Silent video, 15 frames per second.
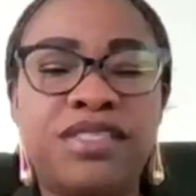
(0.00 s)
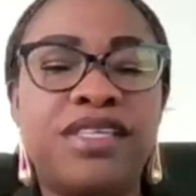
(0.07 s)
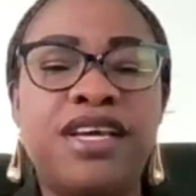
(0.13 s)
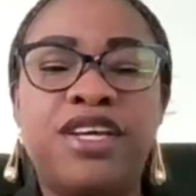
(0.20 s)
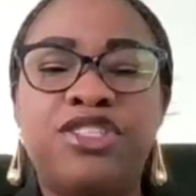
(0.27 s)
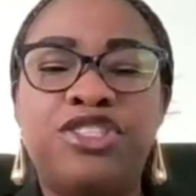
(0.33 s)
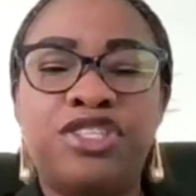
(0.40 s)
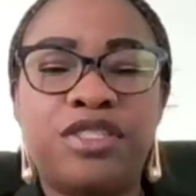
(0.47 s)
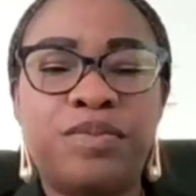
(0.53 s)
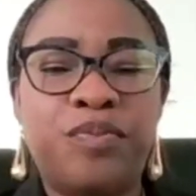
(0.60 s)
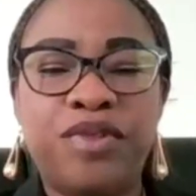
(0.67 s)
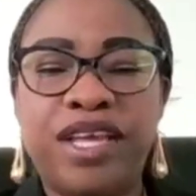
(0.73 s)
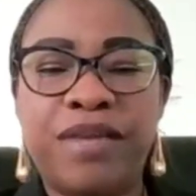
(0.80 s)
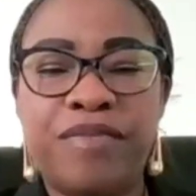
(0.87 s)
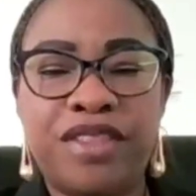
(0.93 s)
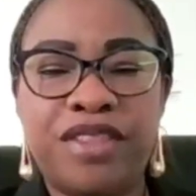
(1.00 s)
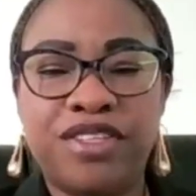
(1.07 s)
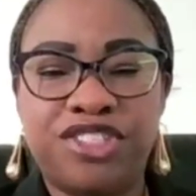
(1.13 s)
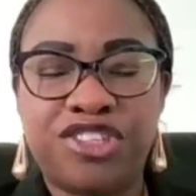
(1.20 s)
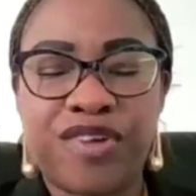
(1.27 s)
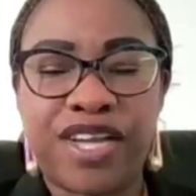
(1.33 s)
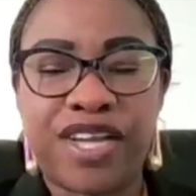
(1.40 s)
those, just put them in
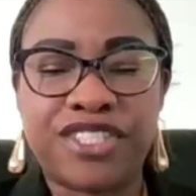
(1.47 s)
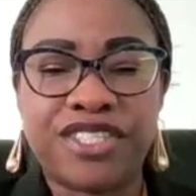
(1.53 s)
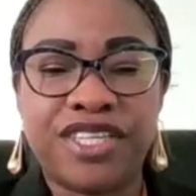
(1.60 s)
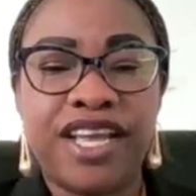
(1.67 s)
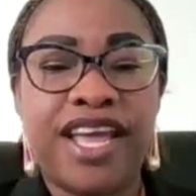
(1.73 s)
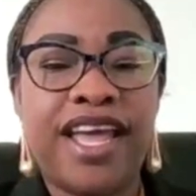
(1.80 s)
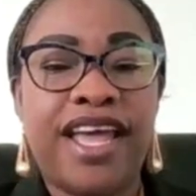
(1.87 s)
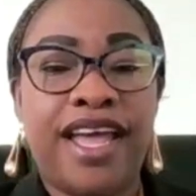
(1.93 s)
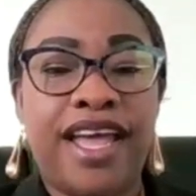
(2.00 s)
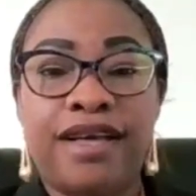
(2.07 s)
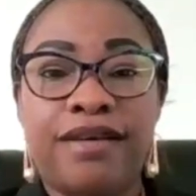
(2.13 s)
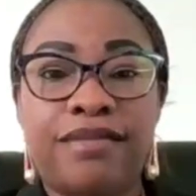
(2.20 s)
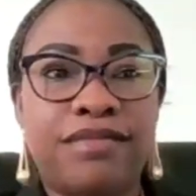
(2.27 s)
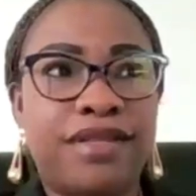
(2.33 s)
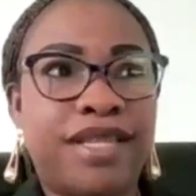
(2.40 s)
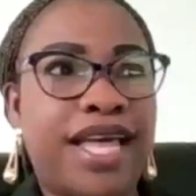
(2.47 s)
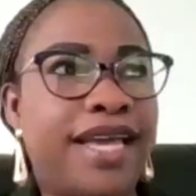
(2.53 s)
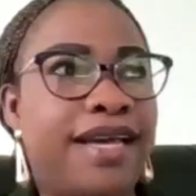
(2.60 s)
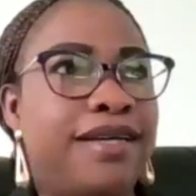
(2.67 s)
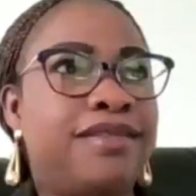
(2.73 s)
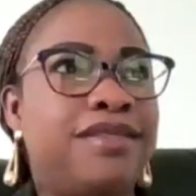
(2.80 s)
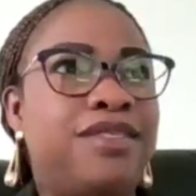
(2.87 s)
the trash.
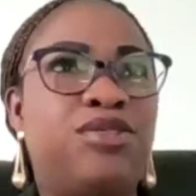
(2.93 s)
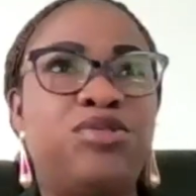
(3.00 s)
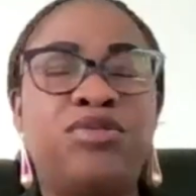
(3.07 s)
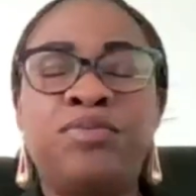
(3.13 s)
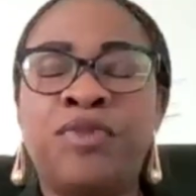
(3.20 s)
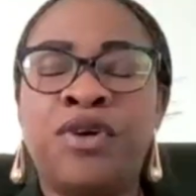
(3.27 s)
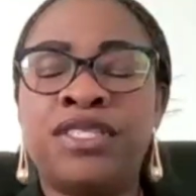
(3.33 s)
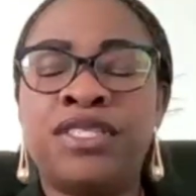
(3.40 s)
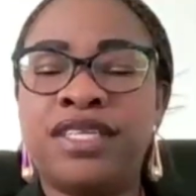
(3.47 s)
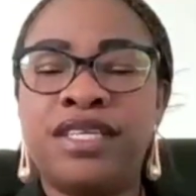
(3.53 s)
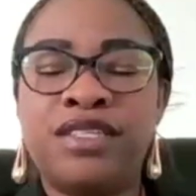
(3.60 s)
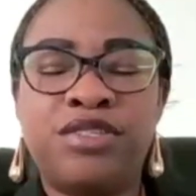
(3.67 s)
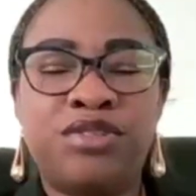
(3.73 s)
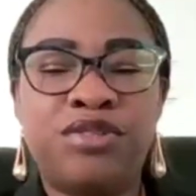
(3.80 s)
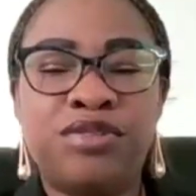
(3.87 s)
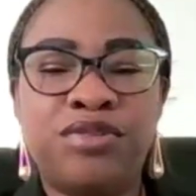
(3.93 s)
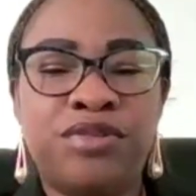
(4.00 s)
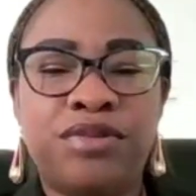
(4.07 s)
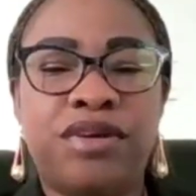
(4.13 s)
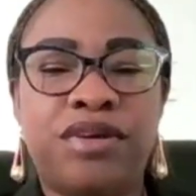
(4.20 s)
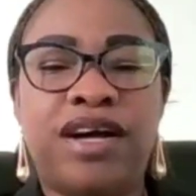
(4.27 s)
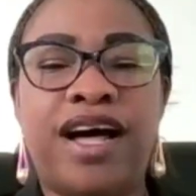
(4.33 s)
Like 2 months
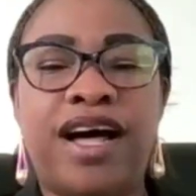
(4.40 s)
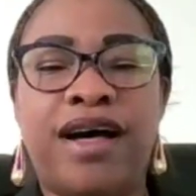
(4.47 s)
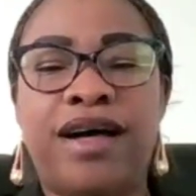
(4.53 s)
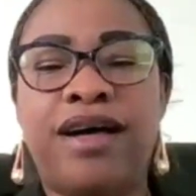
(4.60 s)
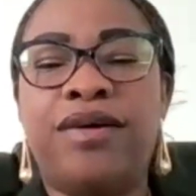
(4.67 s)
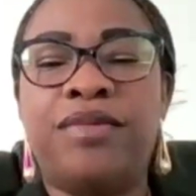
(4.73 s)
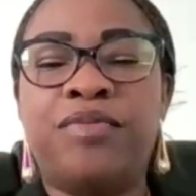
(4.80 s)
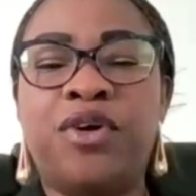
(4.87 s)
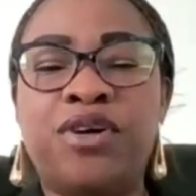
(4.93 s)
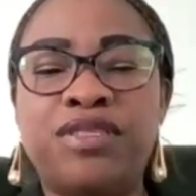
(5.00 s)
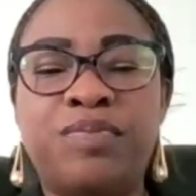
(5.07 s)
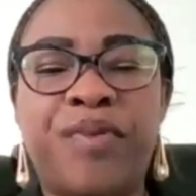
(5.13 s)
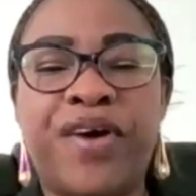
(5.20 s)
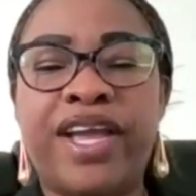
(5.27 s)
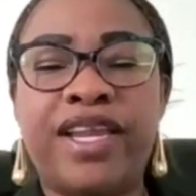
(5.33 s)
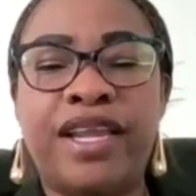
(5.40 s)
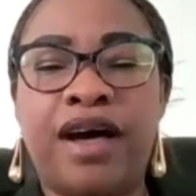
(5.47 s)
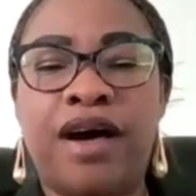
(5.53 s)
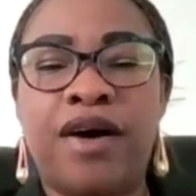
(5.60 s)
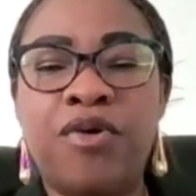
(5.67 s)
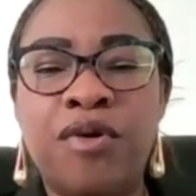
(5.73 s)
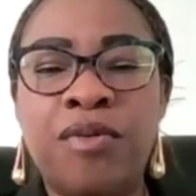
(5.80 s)
into us buying
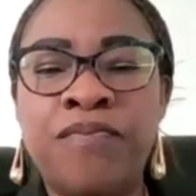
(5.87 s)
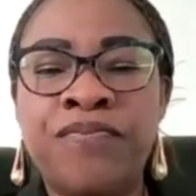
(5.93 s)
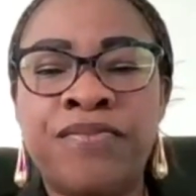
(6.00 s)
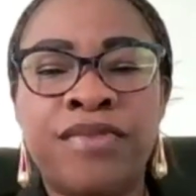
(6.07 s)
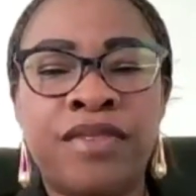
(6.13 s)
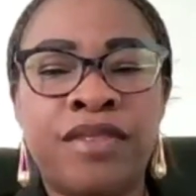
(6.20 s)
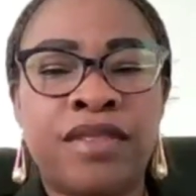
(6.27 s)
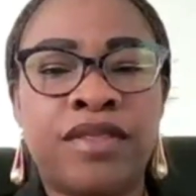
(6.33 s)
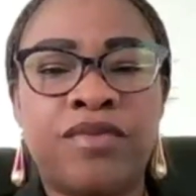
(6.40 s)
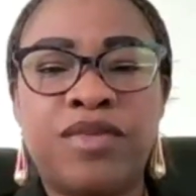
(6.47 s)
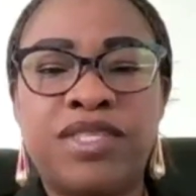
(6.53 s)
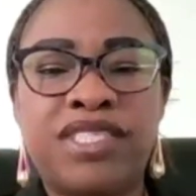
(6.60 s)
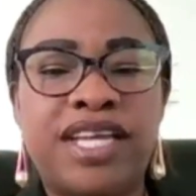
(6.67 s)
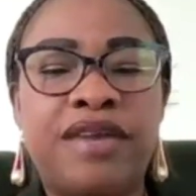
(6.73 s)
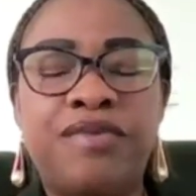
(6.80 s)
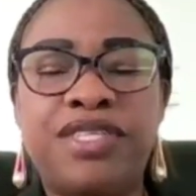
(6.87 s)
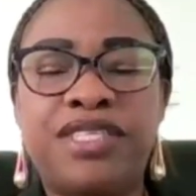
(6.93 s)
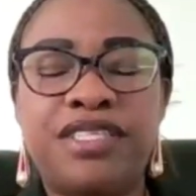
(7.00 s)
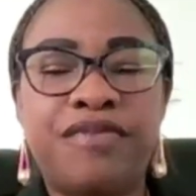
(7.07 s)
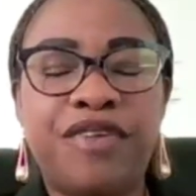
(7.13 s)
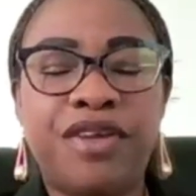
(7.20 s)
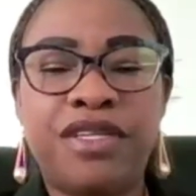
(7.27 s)
our home, we started
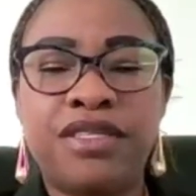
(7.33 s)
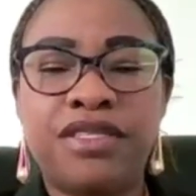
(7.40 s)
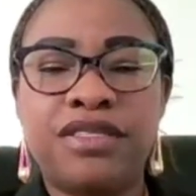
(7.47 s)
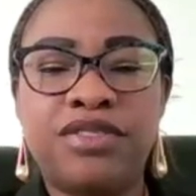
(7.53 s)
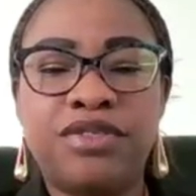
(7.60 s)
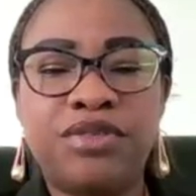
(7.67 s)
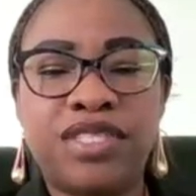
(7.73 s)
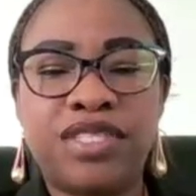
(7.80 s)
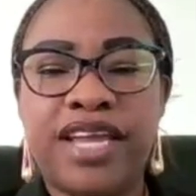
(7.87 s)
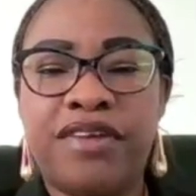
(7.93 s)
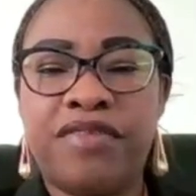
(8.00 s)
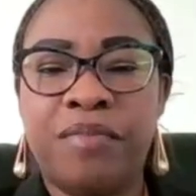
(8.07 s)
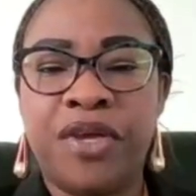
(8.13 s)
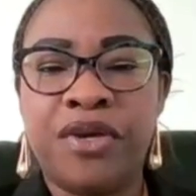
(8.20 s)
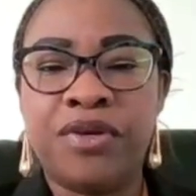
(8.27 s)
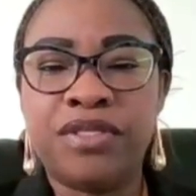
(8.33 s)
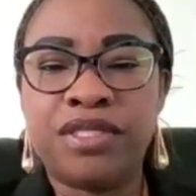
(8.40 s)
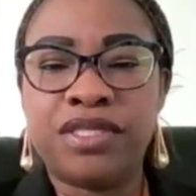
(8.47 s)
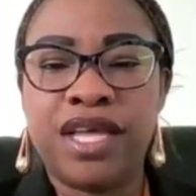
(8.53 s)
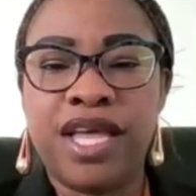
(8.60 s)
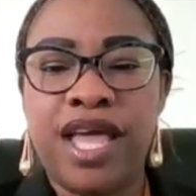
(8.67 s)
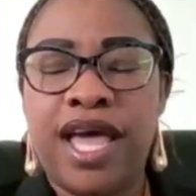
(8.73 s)
receiving those kind of
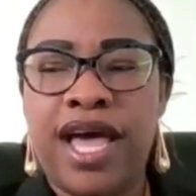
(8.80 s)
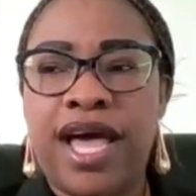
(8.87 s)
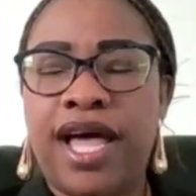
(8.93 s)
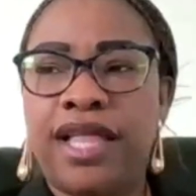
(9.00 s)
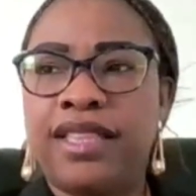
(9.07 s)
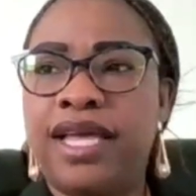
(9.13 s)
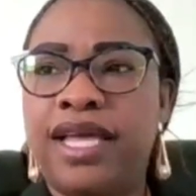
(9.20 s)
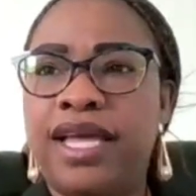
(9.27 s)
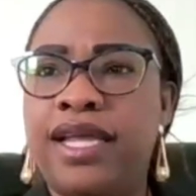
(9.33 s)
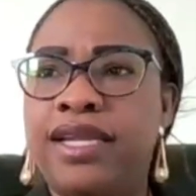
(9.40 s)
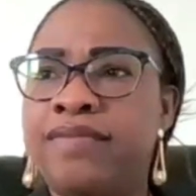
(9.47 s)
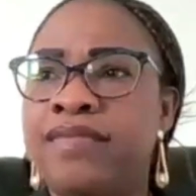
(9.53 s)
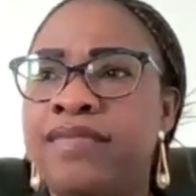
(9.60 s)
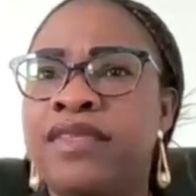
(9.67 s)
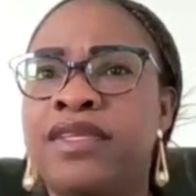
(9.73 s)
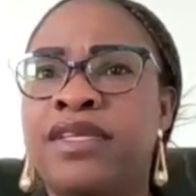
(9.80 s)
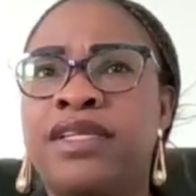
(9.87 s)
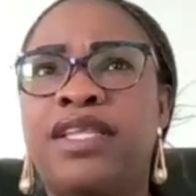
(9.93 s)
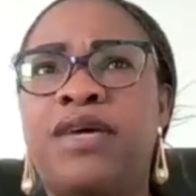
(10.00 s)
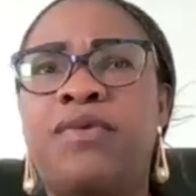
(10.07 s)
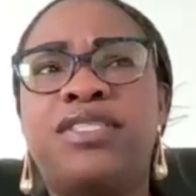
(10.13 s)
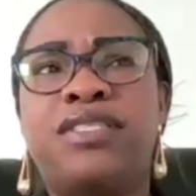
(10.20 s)
mails. And then
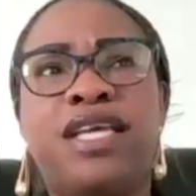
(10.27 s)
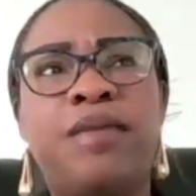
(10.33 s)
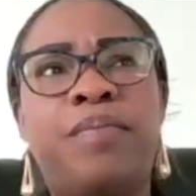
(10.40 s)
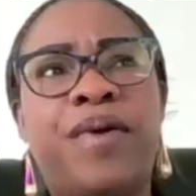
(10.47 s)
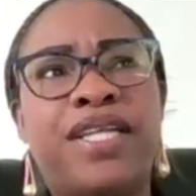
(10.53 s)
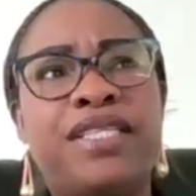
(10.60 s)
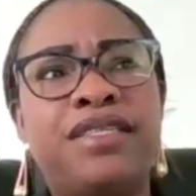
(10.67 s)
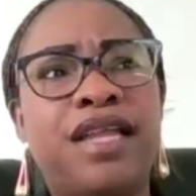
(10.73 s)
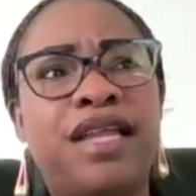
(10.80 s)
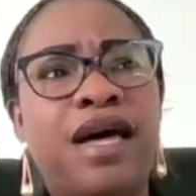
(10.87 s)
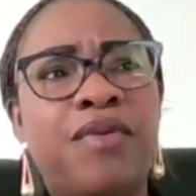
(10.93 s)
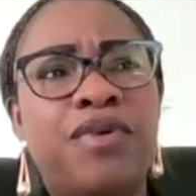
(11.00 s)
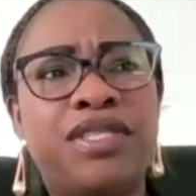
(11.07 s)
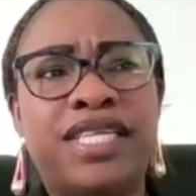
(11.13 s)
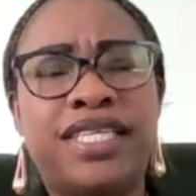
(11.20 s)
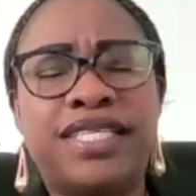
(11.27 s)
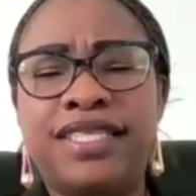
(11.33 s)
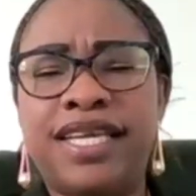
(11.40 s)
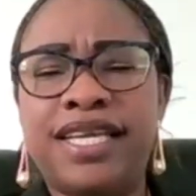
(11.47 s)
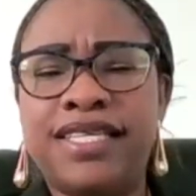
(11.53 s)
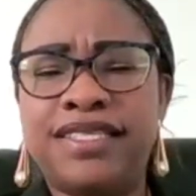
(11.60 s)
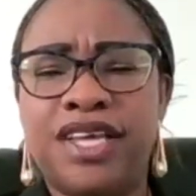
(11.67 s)
there was a particular one that
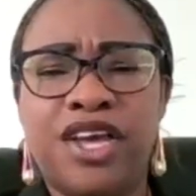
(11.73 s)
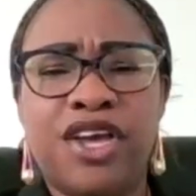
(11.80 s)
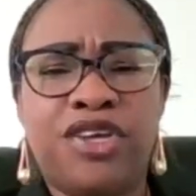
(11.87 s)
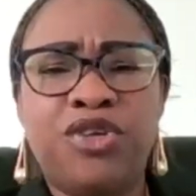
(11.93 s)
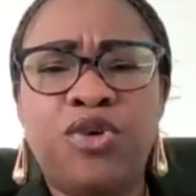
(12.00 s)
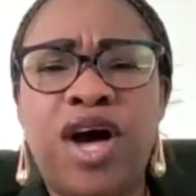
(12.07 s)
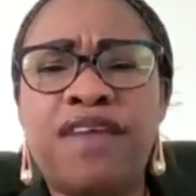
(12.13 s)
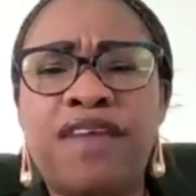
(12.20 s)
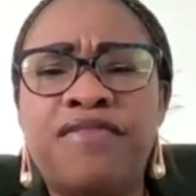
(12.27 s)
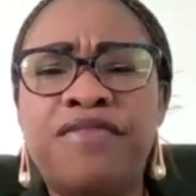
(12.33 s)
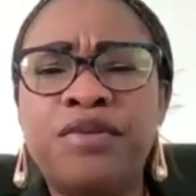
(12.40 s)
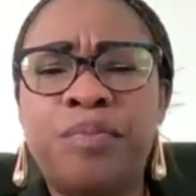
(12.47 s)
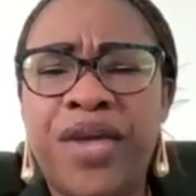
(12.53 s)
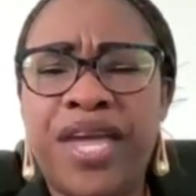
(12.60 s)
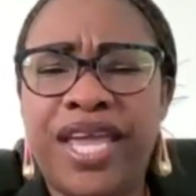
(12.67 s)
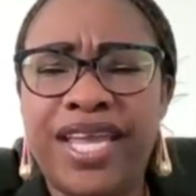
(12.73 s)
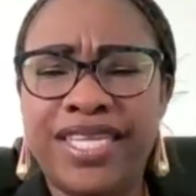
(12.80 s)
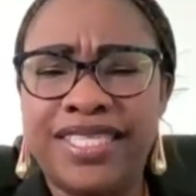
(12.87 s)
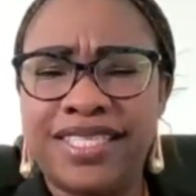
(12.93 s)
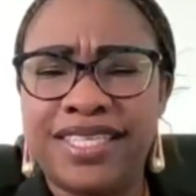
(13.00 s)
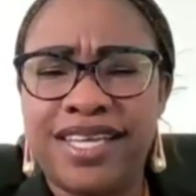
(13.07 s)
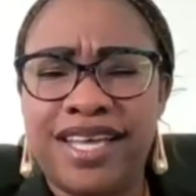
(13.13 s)
says, you haven't
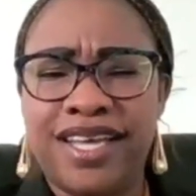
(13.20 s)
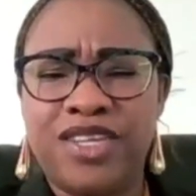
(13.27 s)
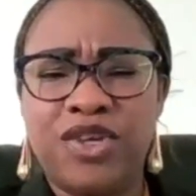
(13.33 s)
paid